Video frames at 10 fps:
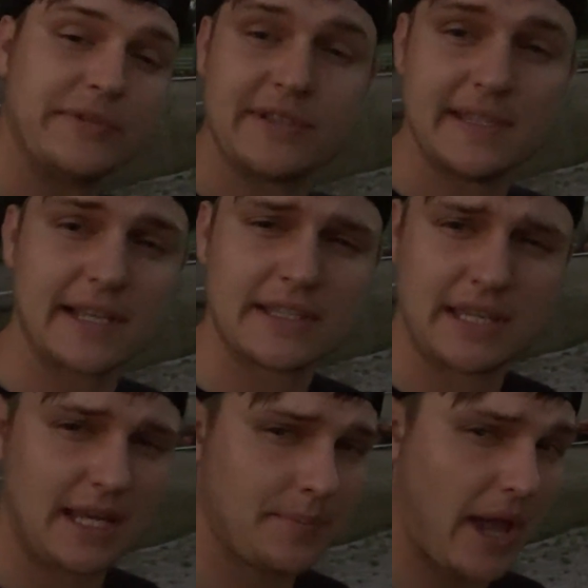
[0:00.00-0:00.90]

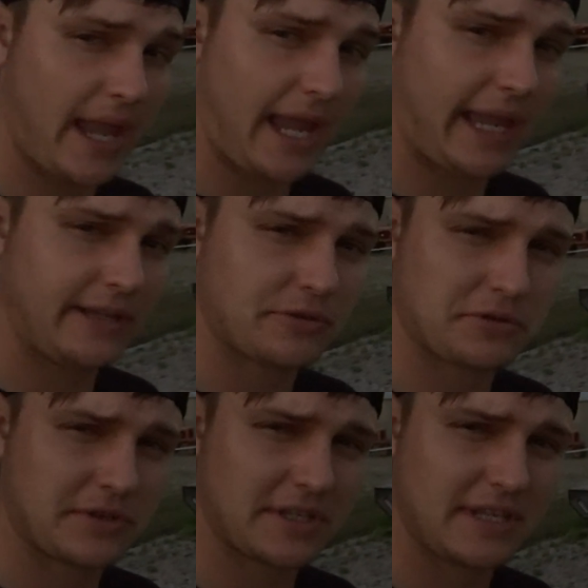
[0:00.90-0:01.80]
16 by 8s or
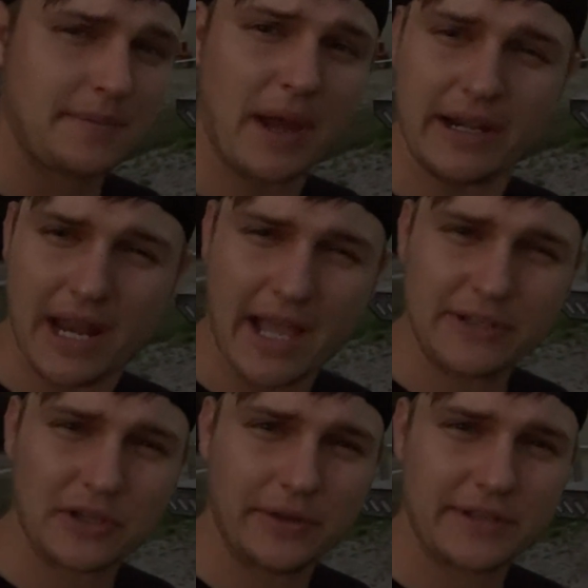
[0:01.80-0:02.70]
16 by
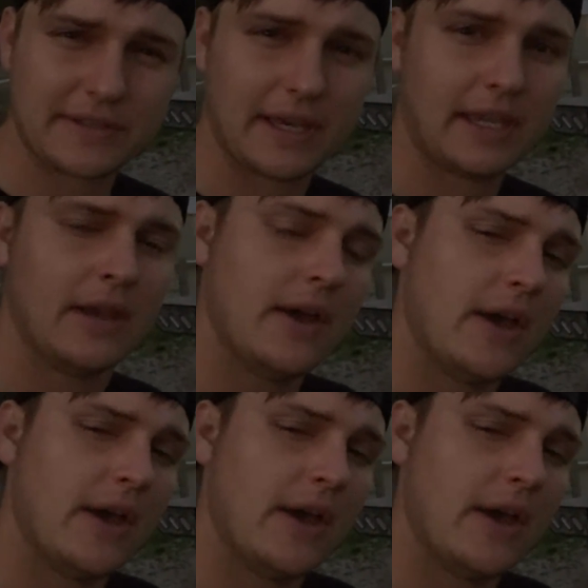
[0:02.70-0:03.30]
9s on this thing